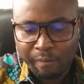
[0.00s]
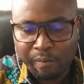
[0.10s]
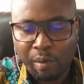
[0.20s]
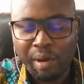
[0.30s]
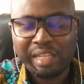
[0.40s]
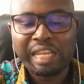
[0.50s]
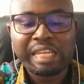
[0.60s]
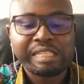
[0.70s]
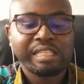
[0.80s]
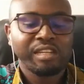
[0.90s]
about the
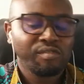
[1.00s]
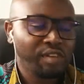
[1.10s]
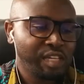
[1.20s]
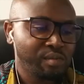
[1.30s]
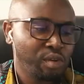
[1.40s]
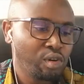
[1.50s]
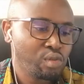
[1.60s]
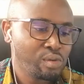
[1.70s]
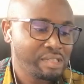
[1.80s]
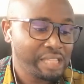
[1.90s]
listening first, because
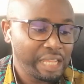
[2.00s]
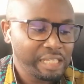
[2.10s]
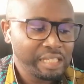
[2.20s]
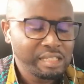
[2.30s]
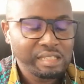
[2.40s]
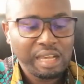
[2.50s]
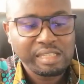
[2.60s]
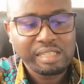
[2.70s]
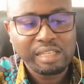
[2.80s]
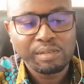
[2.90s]
we started
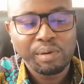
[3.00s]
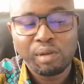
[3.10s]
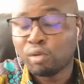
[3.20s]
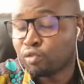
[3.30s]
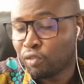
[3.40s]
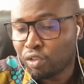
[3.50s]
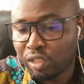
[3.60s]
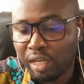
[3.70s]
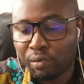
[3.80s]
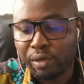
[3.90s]
discussing it, but
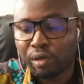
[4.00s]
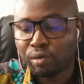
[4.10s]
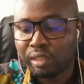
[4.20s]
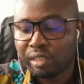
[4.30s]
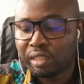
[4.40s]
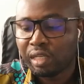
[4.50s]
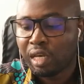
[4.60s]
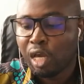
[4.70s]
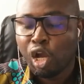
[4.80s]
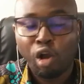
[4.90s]
unfortunately we couldn't
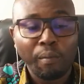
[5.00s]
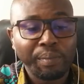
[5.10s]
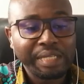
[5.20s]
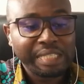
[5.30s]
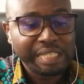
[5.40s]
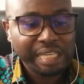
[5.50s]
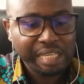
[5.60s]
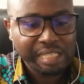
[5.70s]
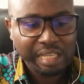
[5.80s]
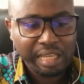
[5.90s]
complete it
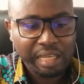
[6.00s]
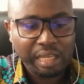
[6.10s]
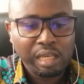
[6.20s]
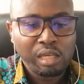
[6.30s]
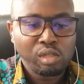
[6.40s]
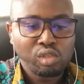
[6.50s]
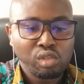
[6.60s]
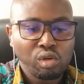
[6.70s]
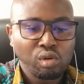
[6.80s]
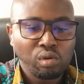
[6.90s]
yesterday.
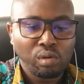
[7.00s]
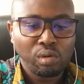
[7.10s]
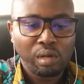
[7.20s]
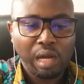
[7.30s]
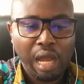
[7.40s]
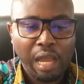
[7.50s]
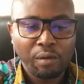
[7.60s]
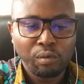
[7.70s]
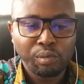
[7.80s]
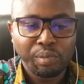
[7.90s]
So I
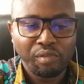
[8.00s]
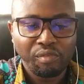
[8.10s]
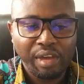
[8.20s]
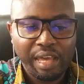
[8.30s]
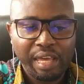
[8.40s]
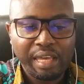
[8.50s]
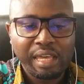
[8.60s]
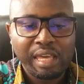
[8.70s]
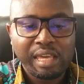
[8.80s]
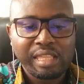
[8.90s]
would prefer
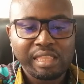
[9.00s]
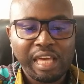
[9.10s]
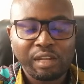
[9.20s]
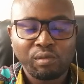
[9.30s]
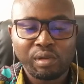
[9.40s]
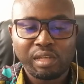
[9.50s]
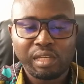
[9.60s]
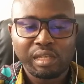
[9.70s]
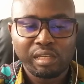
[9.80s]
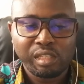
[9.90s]
that
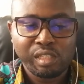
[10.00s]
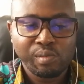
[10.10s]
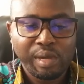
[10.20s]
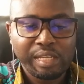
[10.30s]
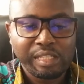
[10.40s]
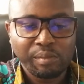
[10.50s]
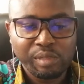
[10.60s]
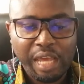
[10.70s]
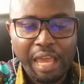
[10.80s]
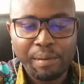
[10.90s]
we spend some
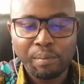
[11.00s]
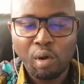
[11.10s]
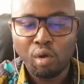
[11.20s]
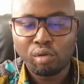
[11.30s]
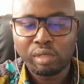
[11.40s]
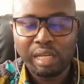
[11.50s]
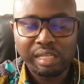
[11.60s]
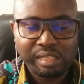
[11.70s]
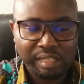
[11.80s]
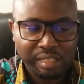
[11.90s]
time on the
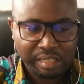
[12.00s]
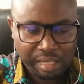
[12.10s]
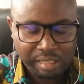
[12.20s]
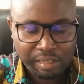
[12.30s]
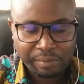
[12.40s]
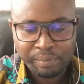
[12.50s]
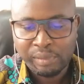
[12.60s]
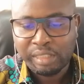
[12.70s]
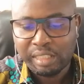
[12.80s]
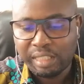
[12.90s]
listening test,
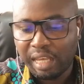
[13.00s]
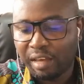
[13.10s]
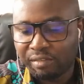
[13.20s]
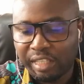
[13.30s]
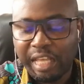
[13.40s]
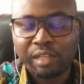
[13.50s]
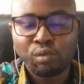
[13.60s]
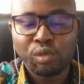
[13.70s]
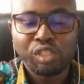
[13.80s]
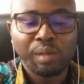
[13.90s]
then after that
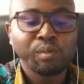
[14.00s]
we jump